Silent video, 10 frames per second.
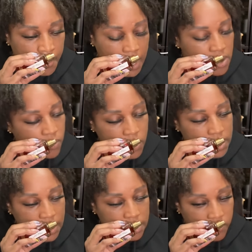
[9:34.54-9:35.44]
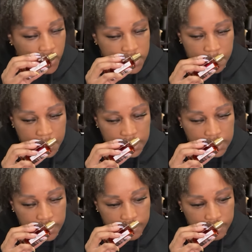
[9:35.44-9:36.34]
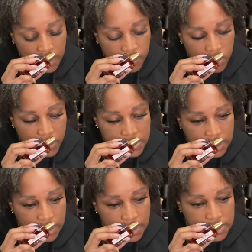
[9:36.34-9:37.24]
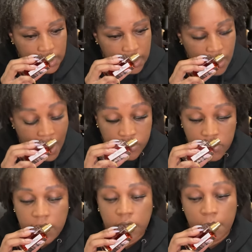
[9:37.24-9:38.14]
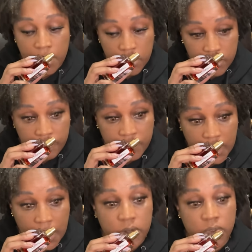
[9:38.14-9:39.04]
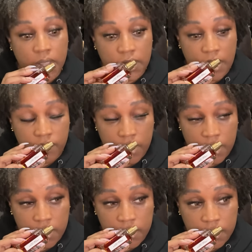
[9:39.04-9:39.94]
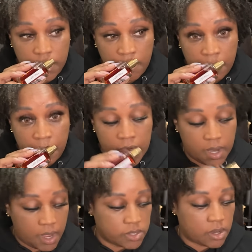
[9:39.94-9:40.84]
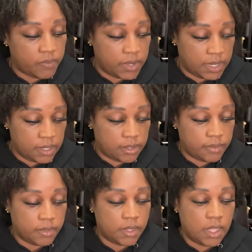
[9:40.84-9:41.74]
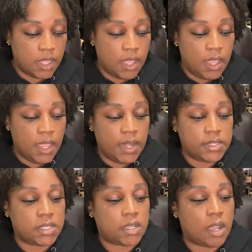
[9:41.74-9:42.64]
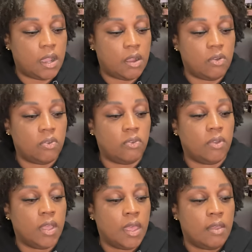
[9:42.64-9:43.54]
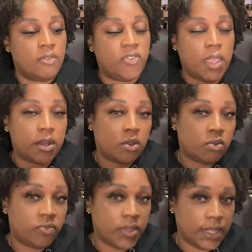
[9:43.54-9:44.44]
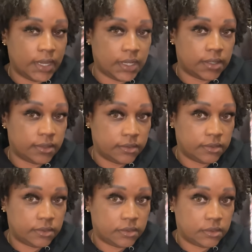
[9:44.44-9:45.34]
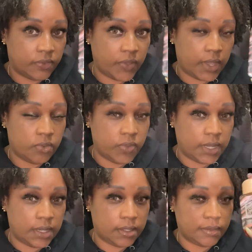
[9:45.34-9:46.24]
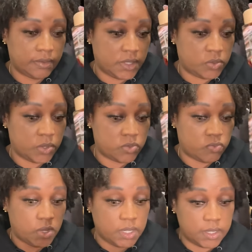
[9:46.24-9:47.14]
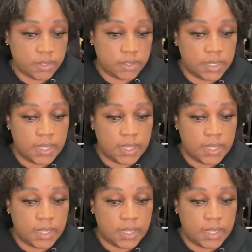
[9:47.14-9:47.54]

I don't really get the frangipani. Even though they said that it's in there, I do get the myrrh, and I do get that uh, Madagascar vanilla. And this is called Fatal Vanilla. Fatal Vanilla. This one is really good.